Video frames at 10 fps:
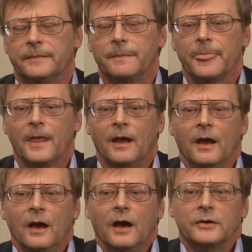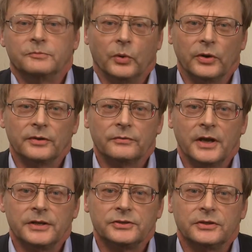I was born and
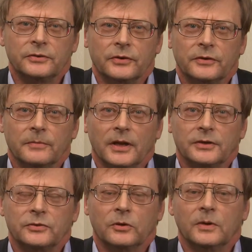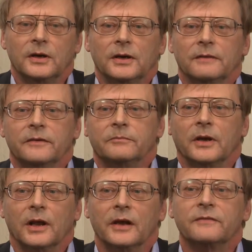raised in northern Manitoba. I've lived
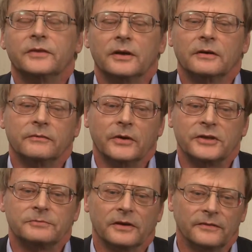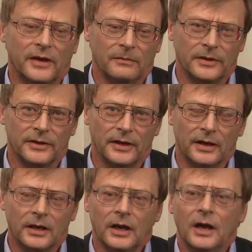my life there, raised my family
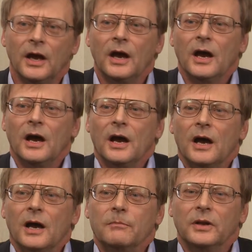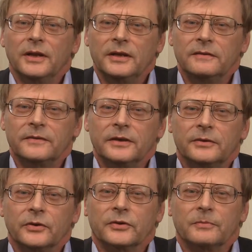there. I believe that
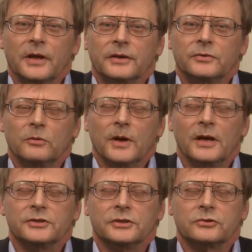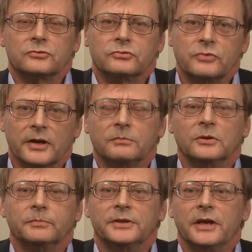northern Manitoba has
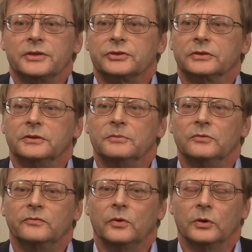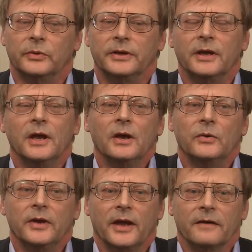incredible potential to move forward.
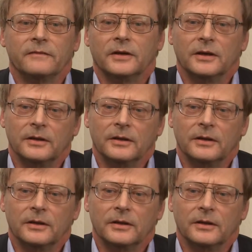We have